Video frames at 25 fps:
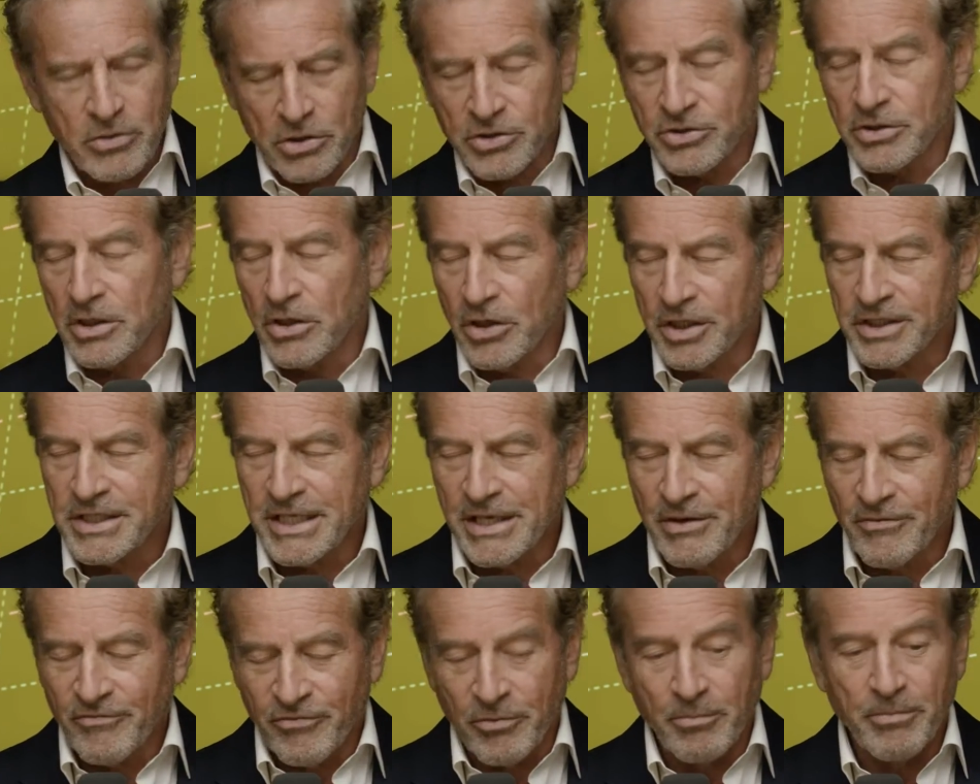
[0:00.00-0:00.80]
Because I'd like to
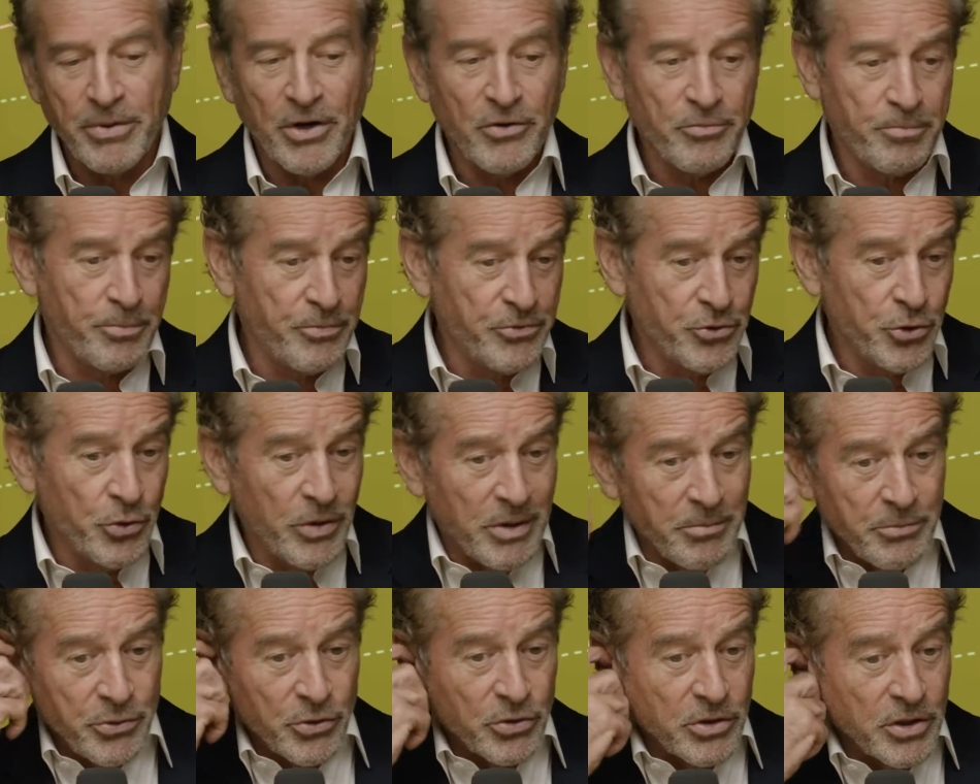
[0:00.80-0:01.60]
hear from both you
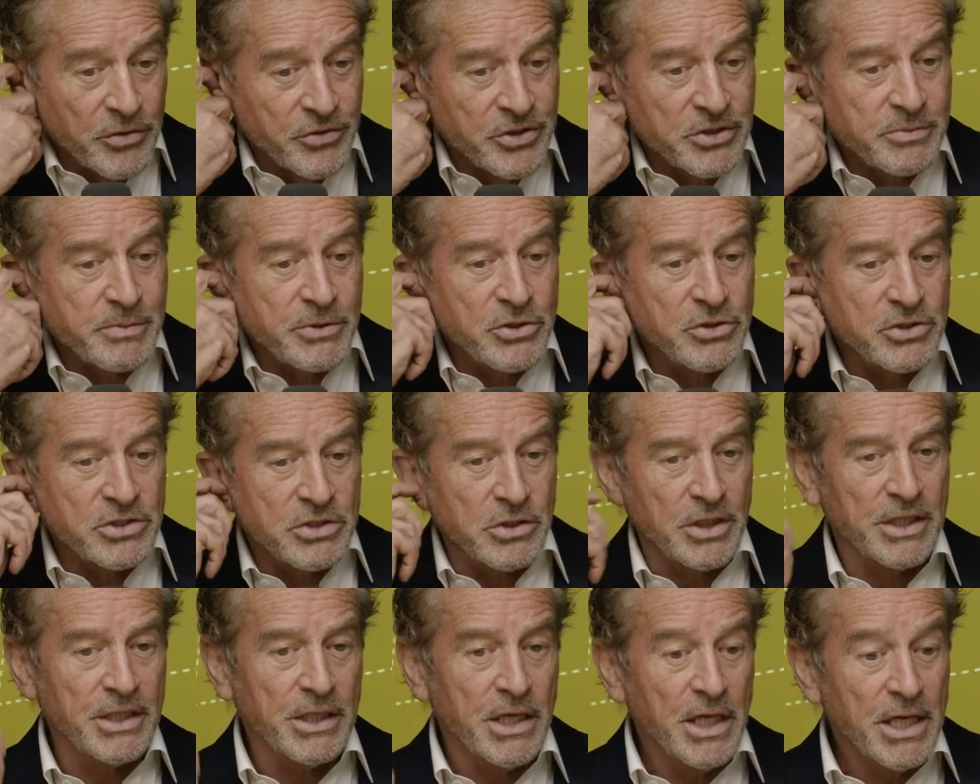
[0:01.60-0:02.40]
and Bill on this, because
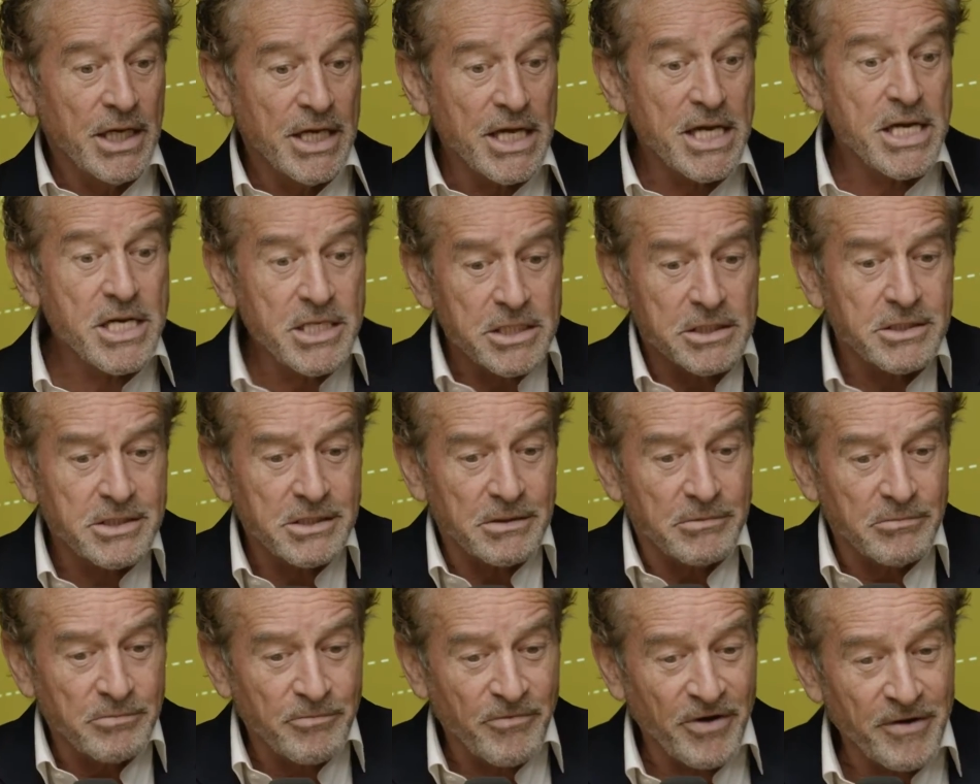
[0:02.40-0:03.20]
is
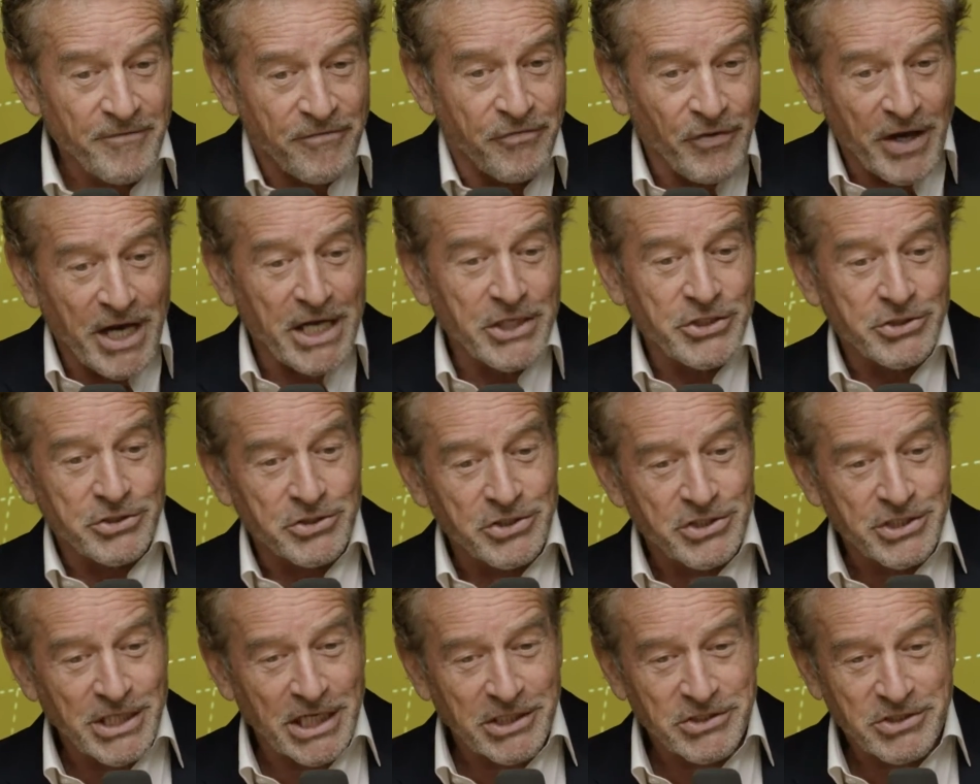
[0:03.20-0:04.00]
inflation
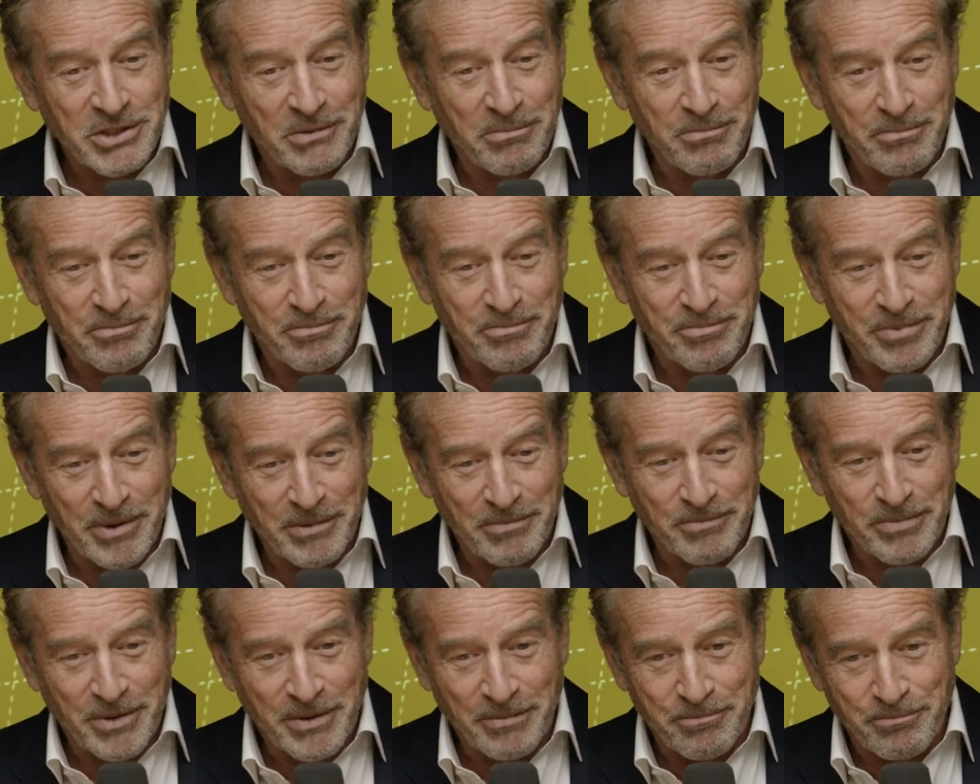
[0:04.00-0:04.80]
such a
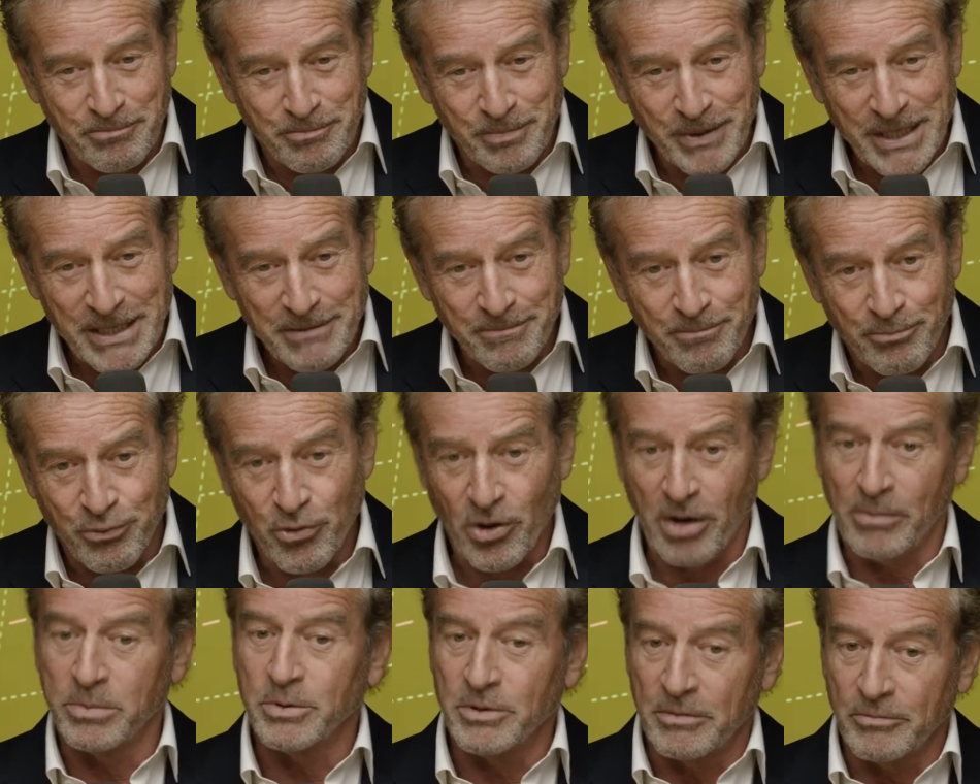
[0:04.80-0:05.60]
big
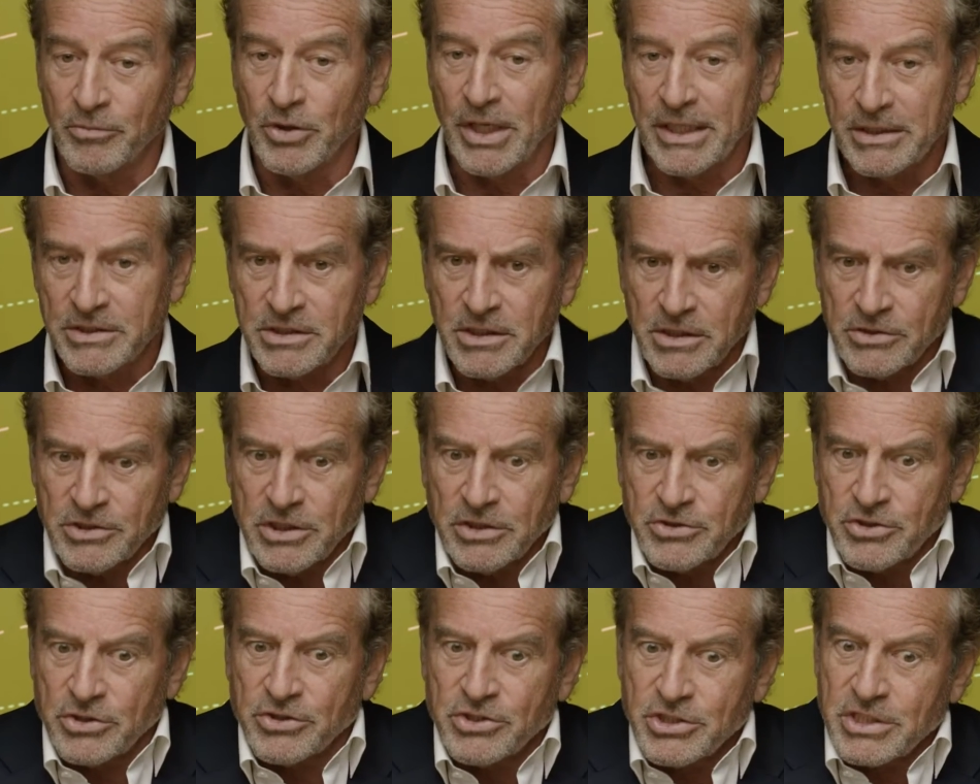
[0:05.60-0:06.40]
problem,
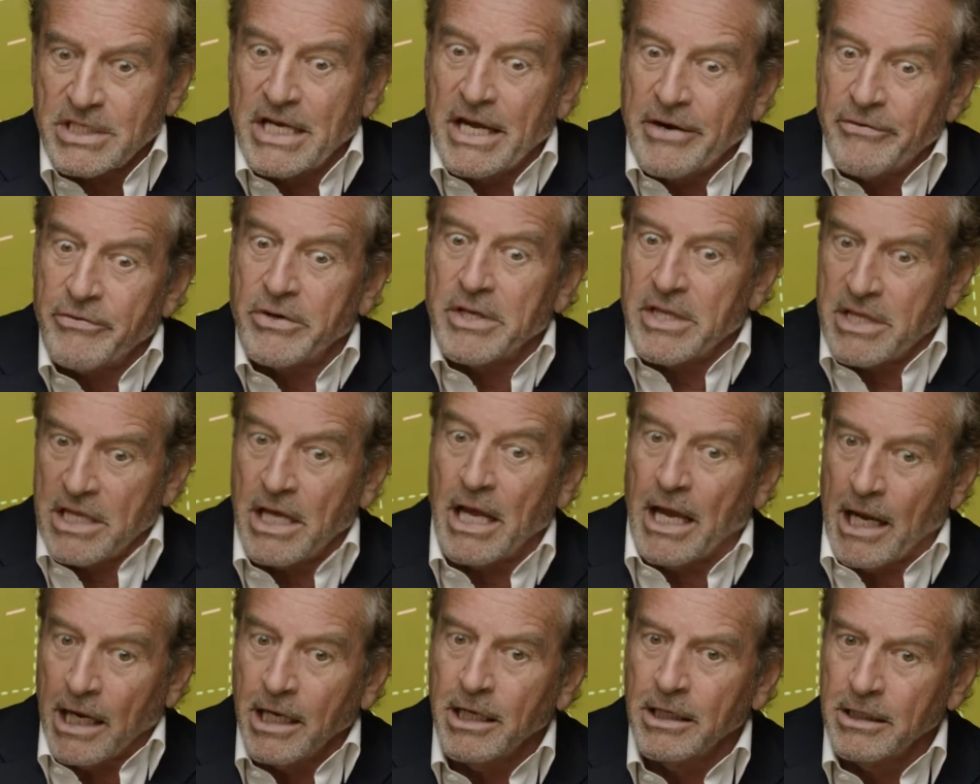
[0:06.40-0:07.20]
such a scary
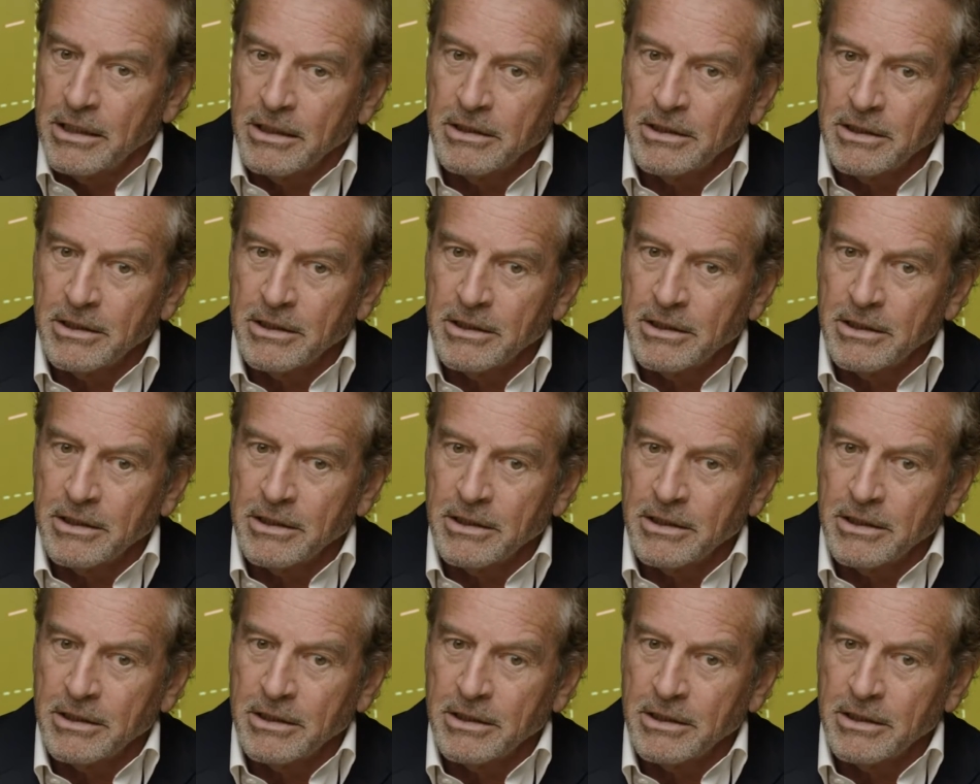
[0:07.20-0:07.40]
thing,